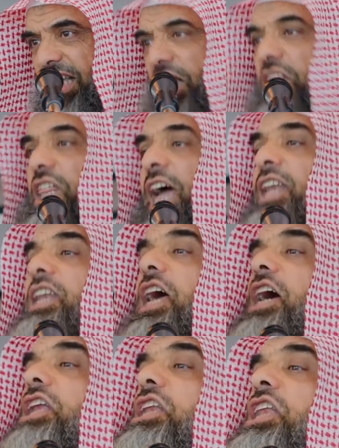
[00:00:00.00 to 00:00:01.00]
Then
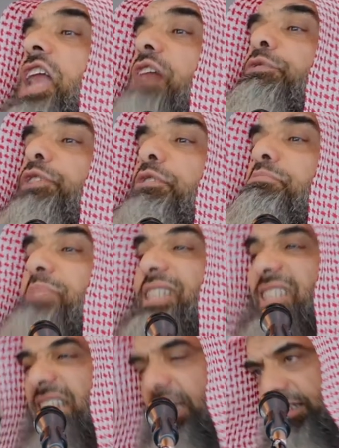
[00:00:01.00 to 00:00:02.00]
never
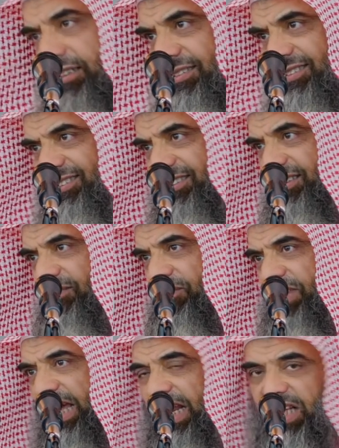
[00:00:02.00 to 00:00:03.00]
miss it.
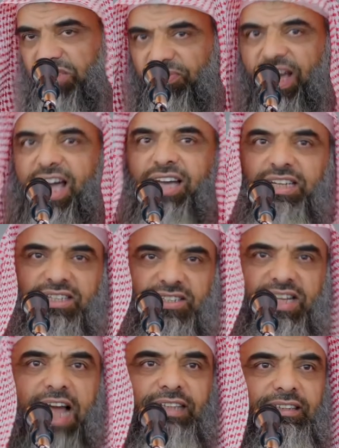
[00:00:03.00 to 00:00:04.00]
Al Asfahani
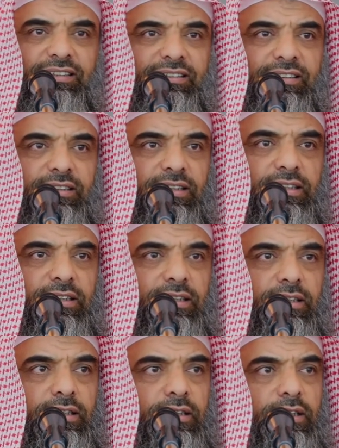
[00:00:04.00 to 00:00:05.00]
said,
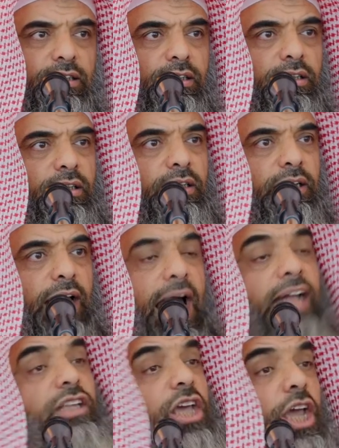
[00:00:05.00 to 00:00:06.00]

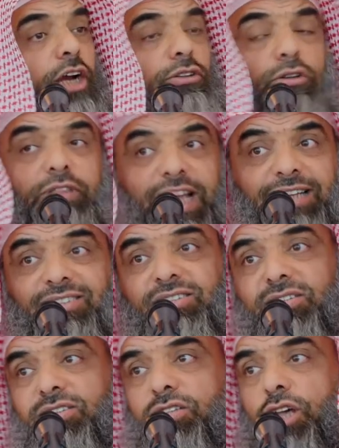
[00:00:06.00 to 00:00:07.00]
adhere to
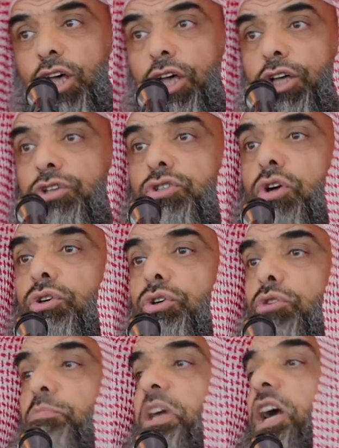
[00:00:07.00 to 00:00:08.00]
this so
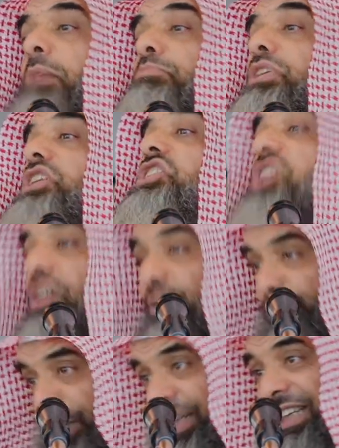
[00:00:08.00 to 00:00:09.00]
you become
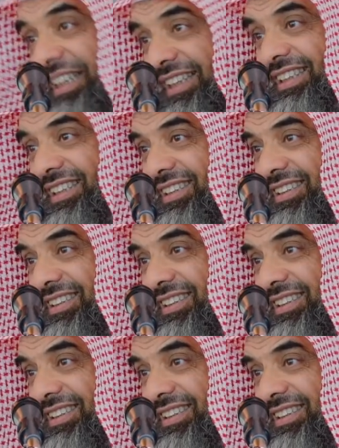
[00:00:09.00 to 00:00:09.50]
deserving